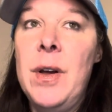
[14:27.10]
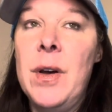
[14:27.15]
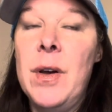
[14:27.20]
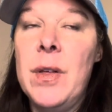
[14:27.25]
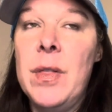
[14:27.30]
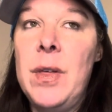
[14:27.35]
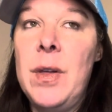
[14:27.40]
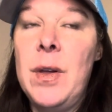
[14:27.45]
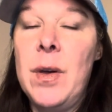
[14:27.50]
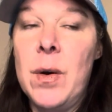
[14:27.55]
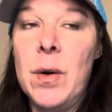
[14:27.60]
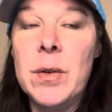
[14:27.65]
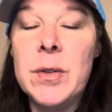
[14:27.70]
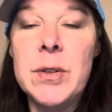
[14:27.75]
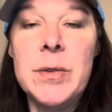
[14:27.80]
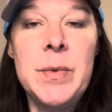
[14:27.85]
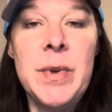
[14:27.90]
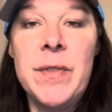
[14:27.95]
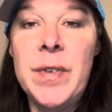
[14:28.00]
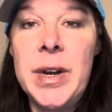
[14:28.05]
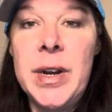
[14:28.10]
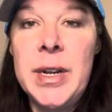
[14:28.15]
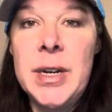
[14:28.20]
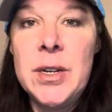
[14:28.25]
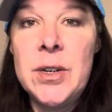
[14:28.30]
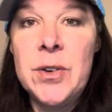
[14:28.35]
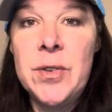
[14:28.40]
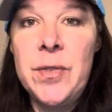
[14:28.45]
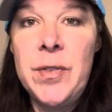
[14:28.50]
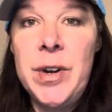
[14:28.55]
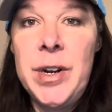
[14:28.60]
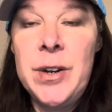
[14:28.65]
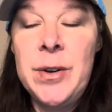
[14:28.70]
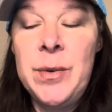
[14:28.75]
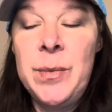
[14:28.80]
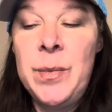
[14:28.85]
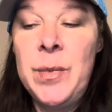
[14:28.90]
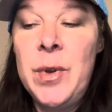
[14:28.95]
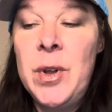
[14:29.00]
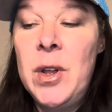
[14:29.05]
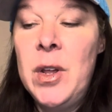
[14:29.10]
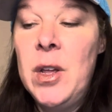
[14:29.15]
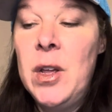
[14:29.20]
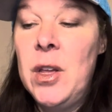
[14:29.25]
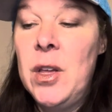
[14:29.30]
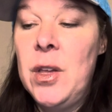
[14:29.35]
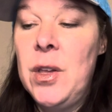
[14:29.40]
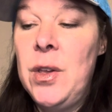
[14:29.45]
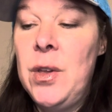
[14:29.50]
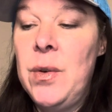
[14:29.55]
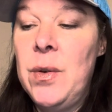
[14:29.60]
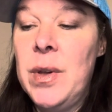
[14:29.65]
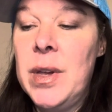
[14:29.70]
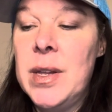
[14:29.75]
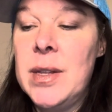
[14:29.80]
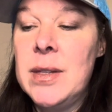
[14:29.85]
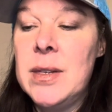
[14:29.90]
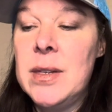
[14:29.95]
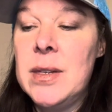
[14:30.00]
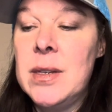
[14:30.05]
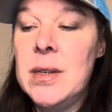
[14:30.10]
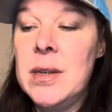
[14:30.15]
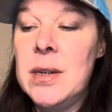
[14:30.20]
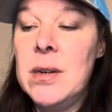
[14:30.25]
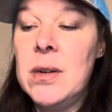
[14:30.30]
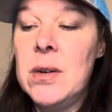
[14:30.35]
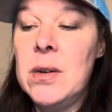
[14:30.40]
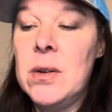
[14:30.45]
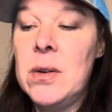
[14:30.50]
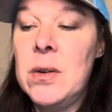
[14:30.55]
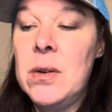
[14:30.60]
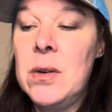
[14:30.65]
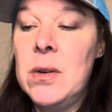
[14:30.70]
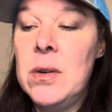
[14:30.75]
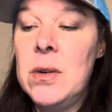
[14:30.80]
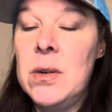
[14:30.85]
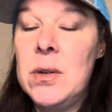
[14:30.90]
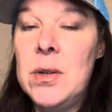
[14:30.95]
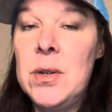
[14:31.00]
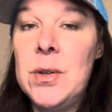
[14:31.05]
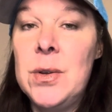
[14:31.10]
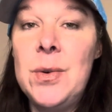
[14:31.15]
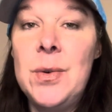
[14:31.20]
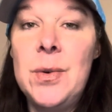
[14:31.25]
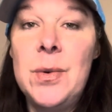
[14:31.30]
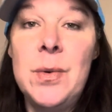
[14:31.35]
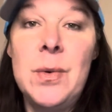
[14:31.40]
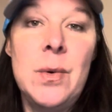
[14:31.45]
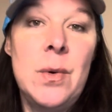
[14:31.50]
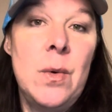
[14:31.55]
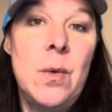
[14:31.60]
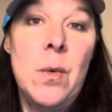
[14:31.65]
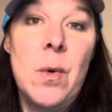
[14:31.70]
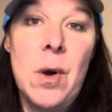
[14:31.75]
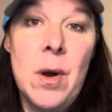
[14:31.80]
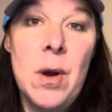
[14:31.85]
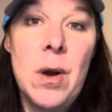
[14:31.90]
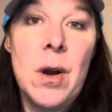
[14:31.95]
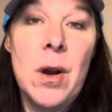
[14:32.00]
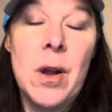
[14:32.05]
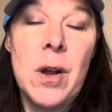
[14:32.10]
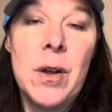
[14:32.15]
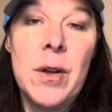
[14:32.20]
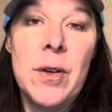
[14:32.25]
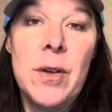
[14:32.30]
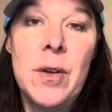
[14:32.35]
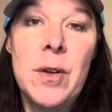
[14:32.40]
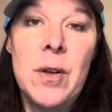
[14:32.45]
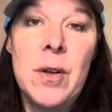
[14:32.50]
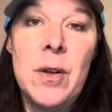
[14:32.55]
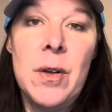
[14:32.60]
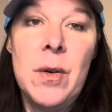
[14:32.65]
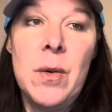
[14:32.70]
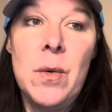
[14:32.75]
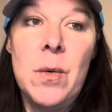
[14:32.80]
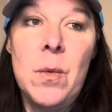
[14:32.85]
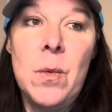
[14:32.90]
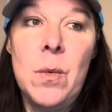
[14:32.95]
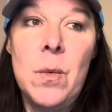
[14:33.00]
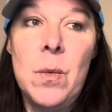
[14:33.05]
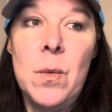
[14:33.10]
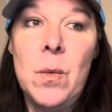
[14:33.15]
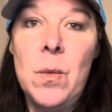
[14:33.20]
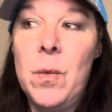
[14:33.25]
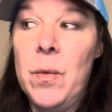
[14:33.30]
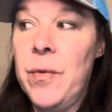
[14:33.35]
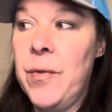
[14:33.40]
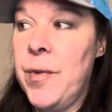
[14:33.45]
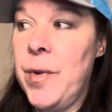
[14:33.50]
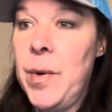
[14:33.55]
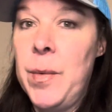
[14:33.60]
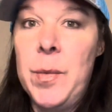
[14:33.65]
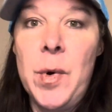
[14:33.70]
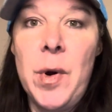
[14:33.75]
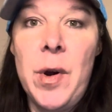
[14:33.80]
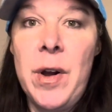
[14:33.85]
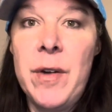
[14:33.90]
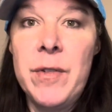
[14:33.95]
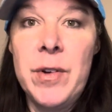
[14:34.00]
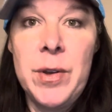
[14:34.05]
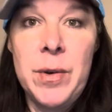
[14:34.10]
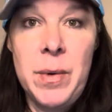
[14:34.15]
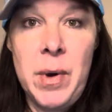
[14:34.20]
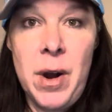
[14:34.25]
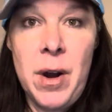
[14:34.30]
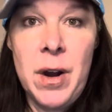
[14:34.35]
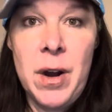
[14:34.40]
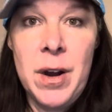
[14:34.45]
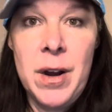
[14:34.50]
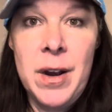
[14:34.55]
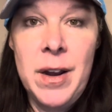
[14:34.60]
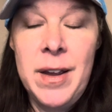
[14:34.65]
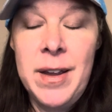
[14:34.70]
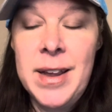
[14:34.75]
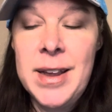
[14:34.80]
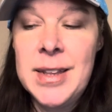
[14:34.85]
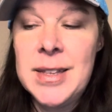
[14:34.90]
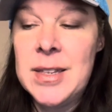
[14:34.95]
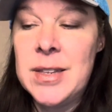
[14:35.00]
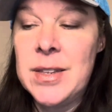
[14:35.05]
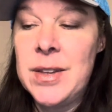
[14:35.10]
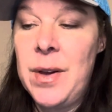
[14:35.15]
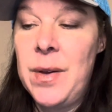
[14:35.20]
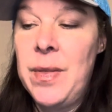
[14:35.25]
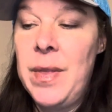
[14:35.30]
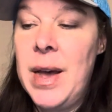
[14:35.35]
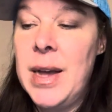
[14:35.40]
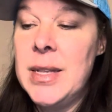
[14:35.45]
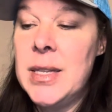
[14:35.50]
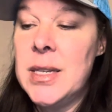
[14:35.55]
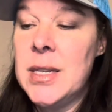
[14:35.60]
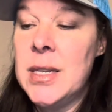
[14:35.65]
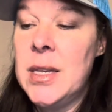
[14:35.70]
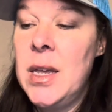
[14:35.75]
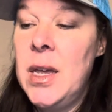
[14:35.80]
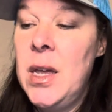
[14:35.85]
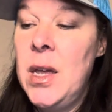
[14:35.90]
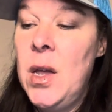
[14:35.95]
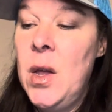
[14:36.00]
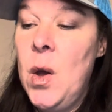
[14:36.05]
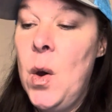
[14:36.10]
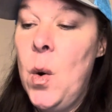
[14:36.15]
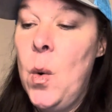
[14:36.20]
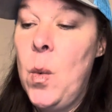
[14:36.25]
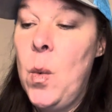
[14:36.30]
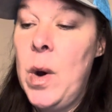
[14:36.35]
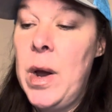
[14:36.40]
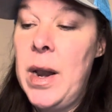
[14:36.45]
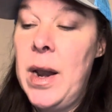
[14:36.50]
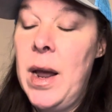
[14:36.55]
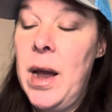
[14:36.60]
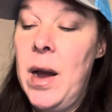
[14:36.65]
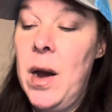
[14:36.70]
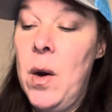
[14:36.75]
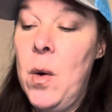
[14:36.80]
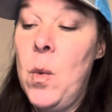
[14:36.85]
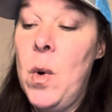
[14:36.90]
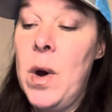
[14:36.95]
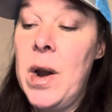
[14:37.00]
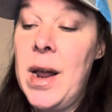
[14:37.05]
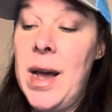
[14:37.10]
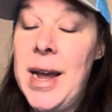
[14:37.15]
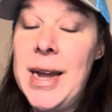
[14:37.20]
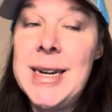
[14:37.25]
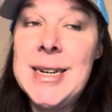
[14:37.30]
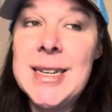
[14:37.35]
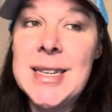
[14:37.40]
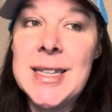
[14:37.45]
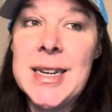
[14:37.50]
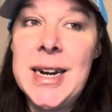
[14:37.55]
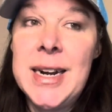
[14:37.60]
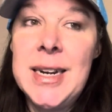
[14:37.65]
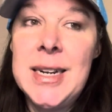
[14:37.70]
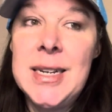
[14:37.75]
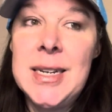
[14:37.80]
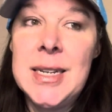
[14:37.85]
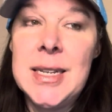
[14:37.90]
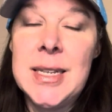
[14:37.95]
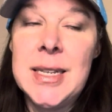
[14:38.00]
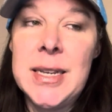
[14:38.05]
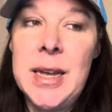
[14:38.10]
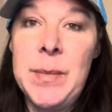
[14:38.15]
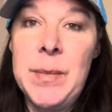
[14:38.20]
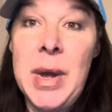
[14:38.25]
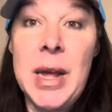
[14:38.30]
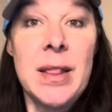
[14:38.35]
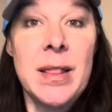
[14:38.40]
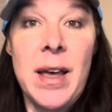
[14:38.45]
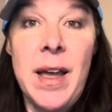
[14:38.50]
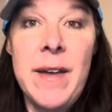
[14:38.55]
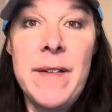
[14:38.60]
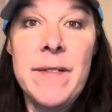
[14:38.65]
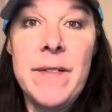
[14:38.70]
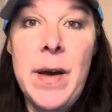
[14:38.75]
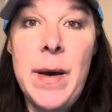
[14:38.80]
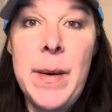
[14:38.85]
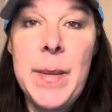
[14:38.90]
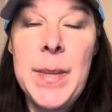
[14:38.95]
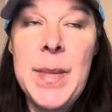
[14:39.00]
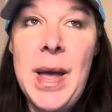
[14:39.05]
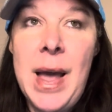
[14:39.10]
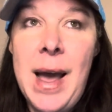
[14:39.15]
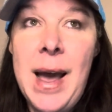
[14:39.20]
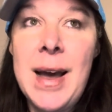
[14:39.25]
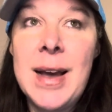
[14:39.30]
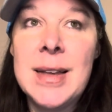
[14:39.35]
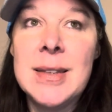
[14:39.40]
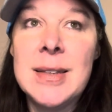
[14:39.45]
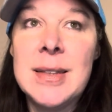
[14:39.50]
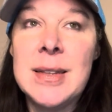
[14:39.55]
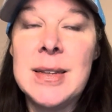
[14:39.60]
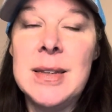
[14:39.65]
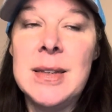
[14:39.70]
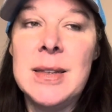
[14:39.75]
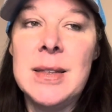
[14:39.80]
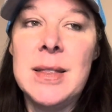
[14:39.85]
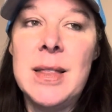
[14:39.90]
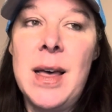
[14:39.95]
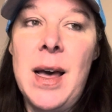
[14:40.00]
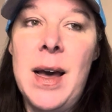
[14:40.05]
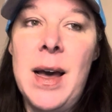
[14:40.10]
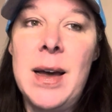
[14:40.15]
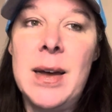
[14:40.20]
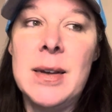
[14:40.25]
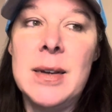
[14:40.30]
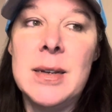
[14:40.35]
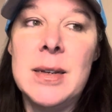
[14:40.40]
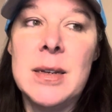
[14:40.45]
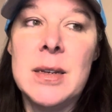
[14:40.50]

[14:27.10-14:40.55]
the ultimate financial freedom, you can still do work from wherever you are. And so that's what what I decided to set my life up as, is that